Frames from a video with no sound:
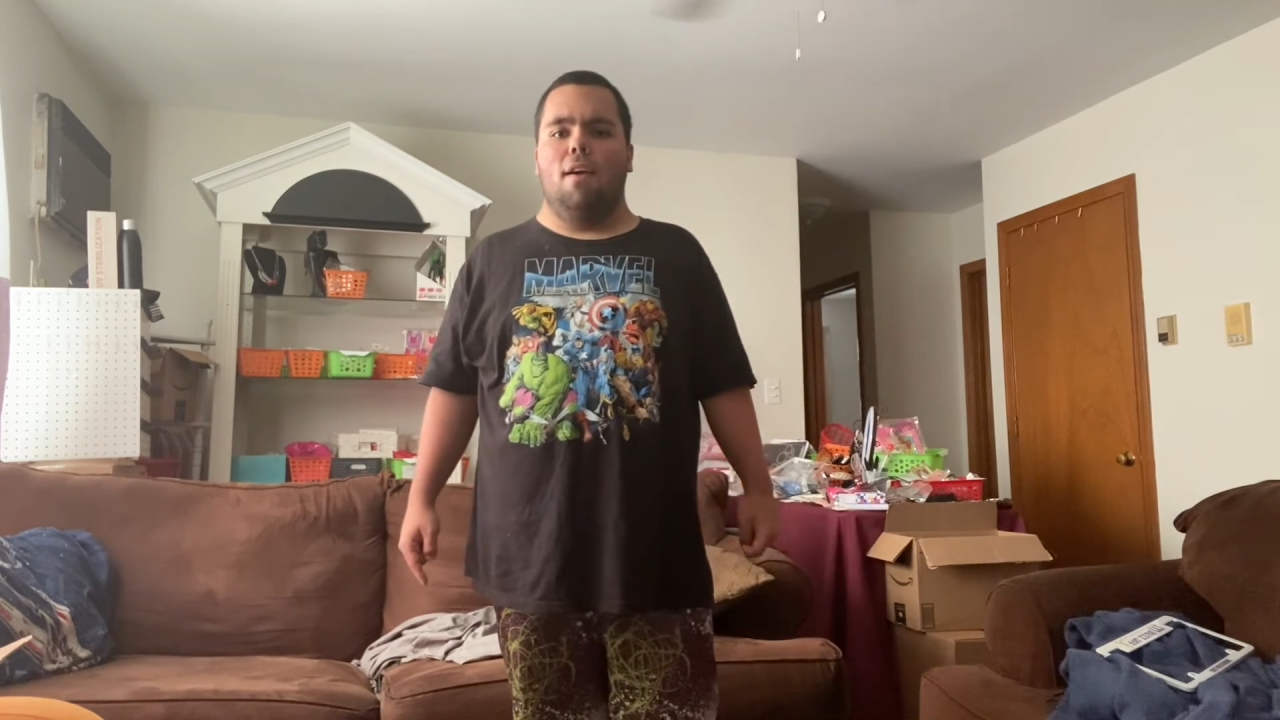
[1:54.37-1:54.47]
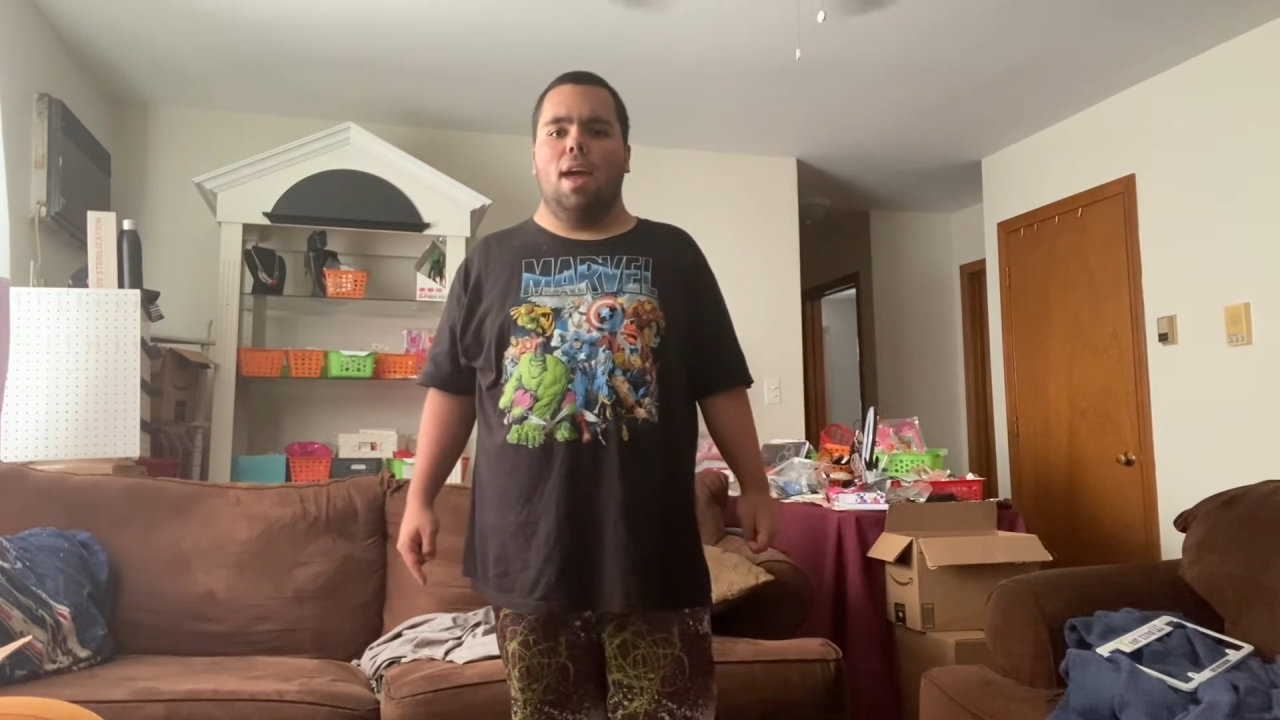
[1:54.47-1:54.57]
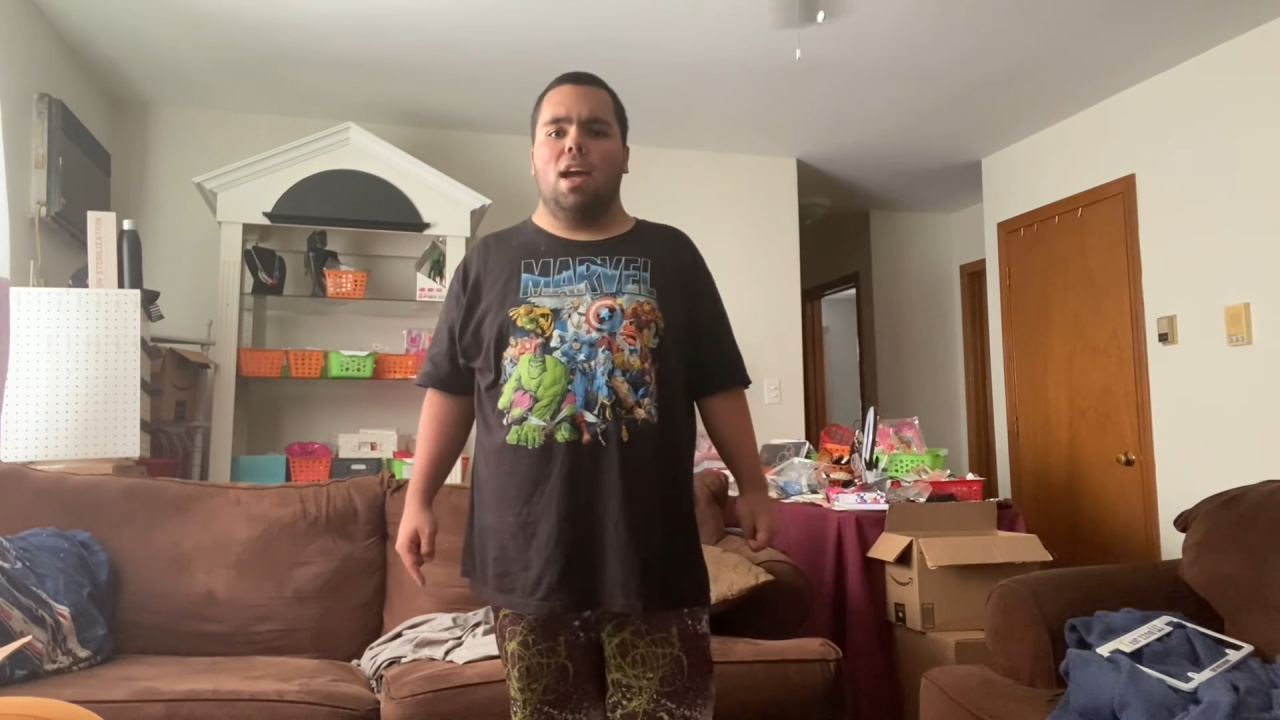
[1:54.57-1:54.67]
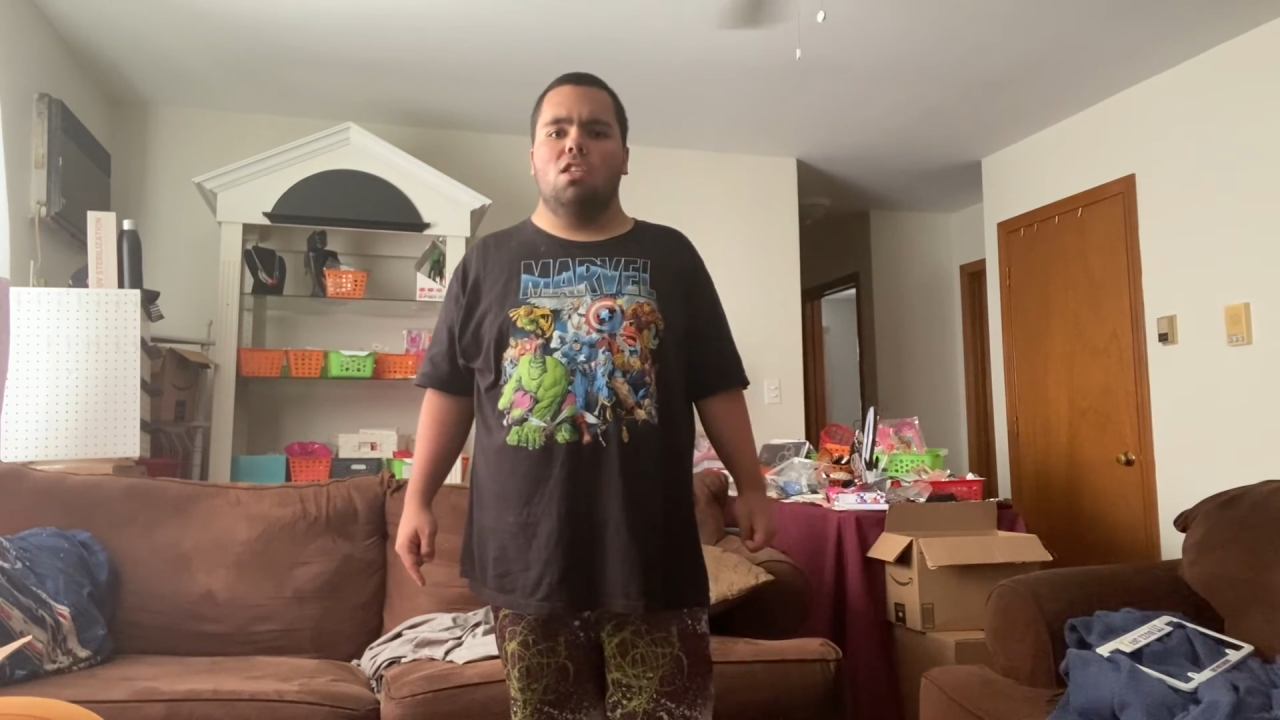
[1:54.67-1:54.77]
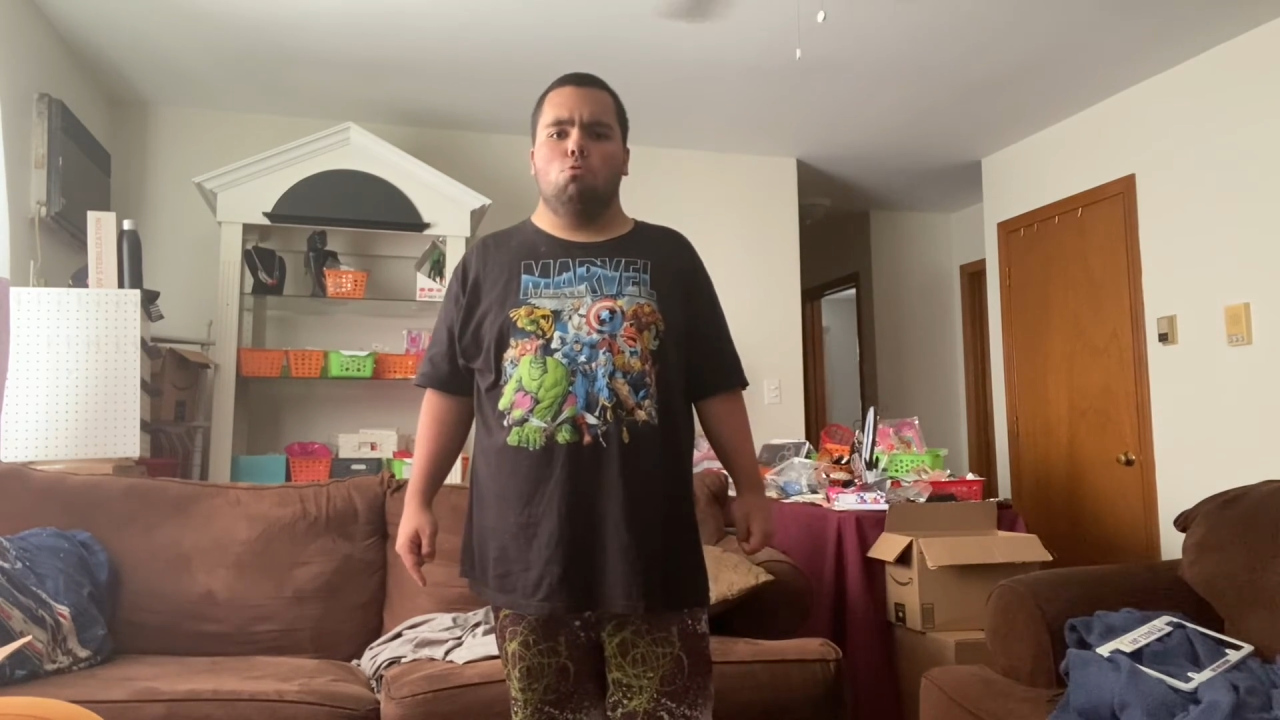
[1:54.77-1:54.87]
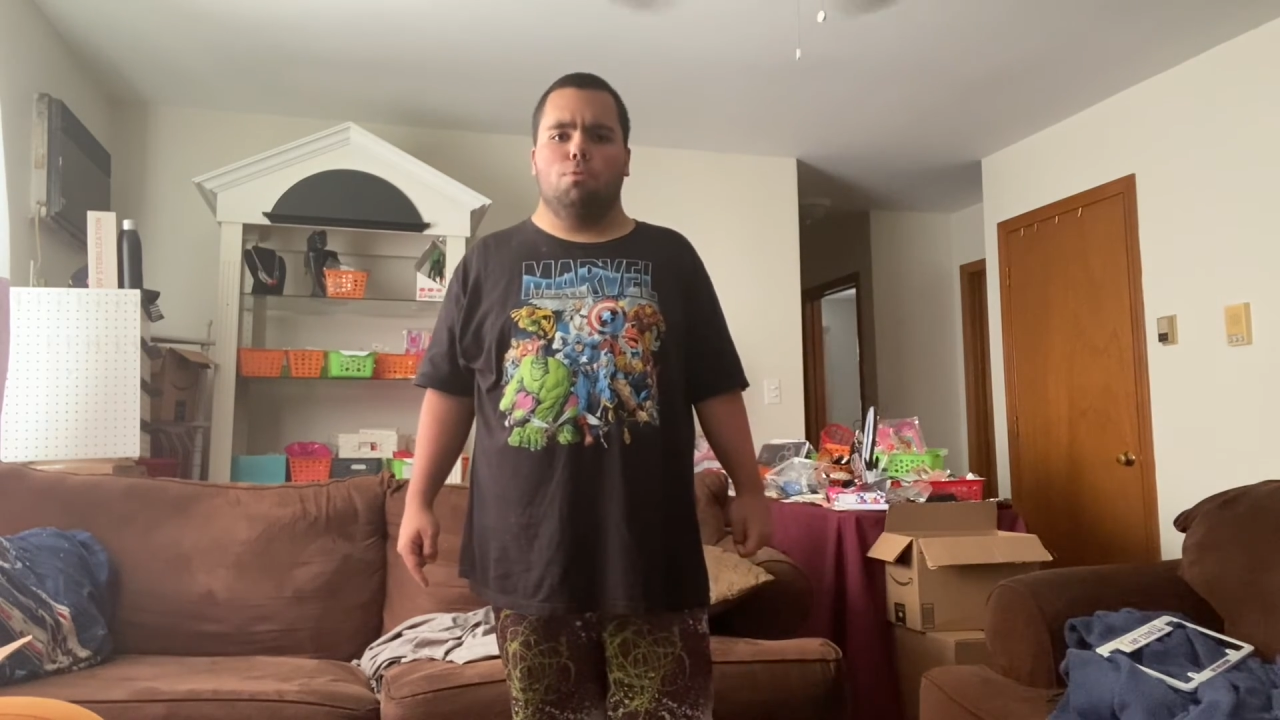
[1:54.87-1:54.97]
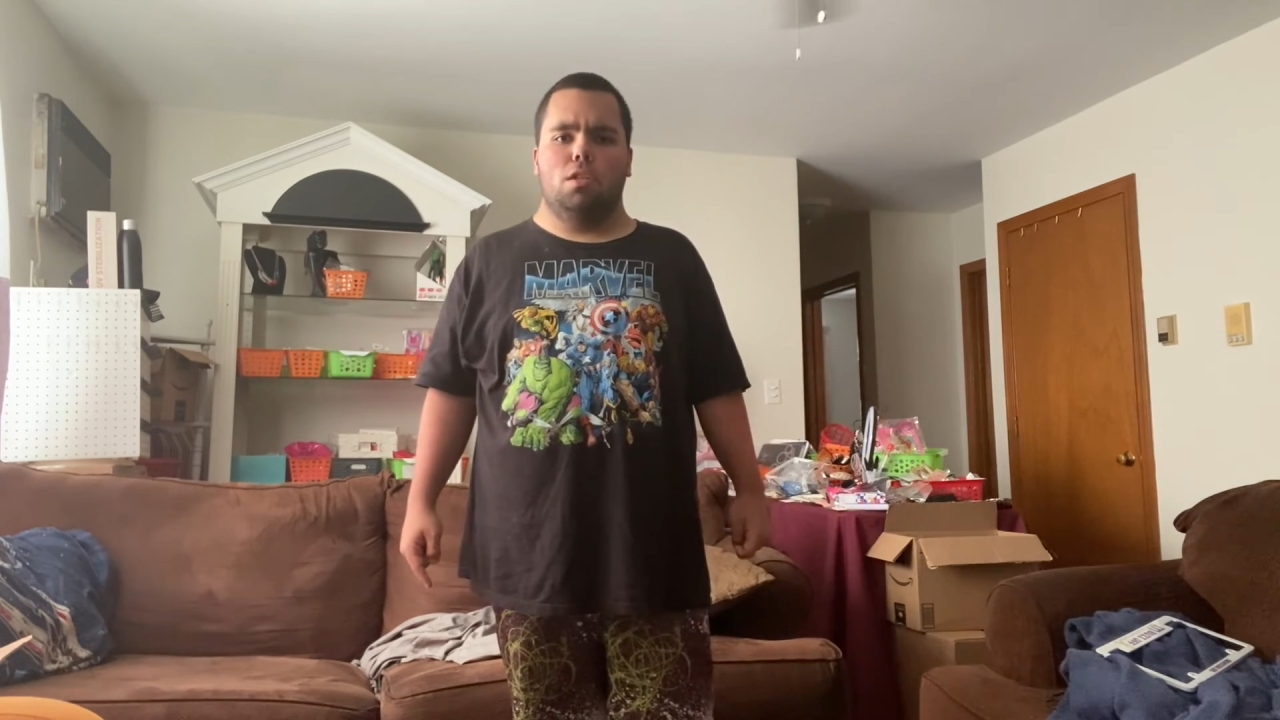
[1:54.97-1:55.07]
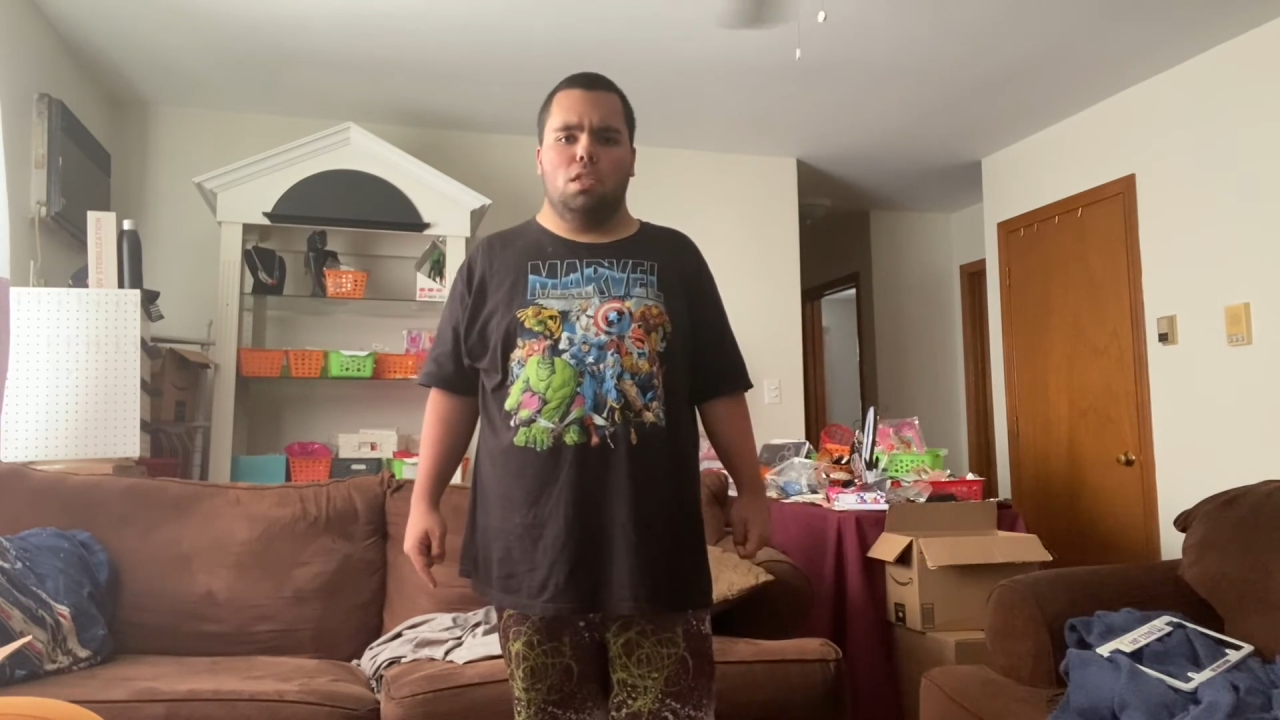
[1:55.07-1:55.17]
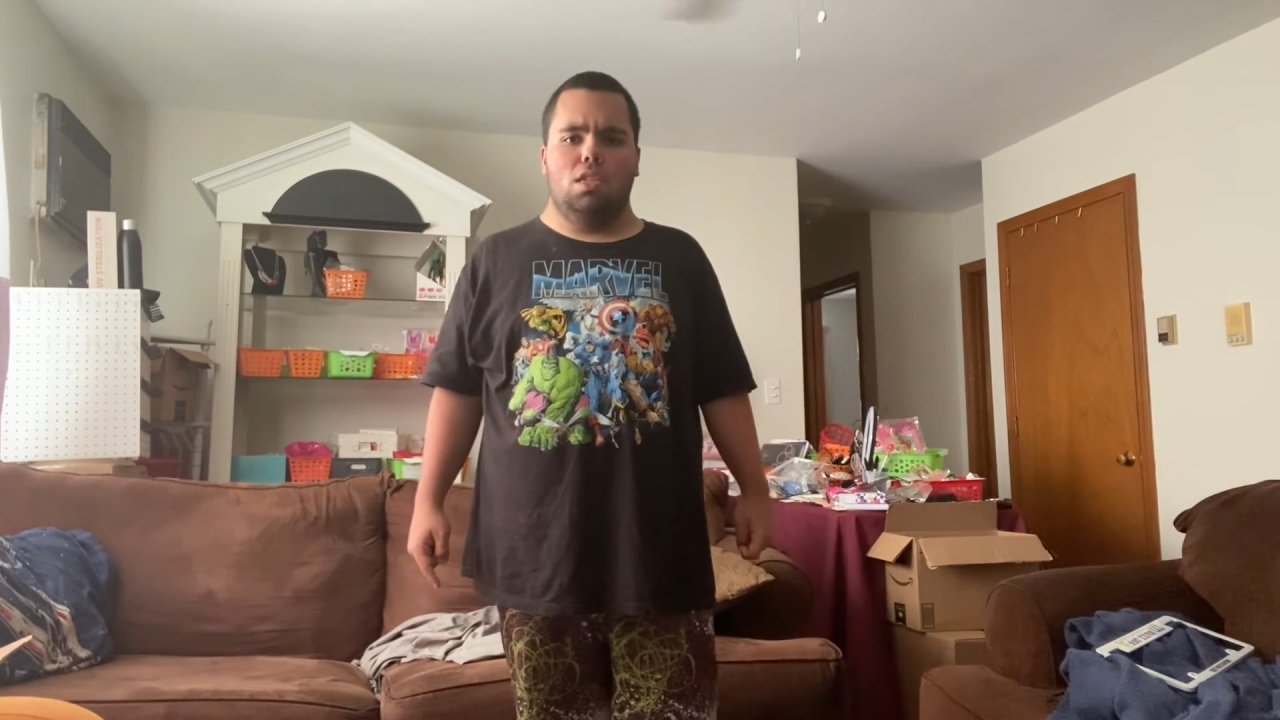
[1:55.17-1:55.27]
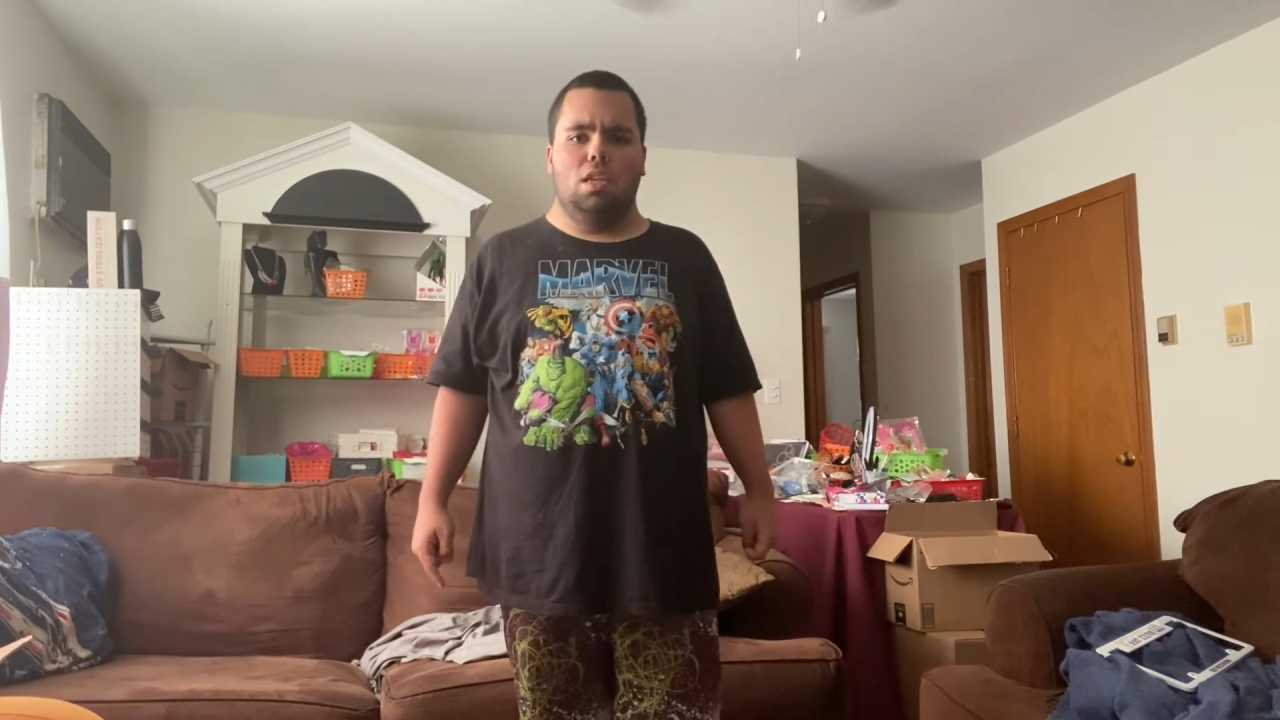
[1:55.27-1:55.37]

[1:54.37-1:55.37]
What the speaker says: Ash vs.